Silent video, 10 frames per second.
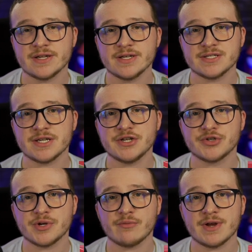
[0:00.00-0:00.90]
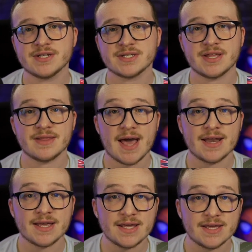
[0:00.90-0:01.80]
It is an injury risk, and
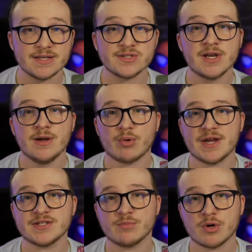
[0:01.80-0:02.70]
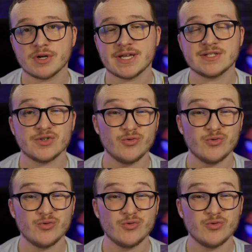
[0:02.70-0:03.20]
that is Bryce Perkins,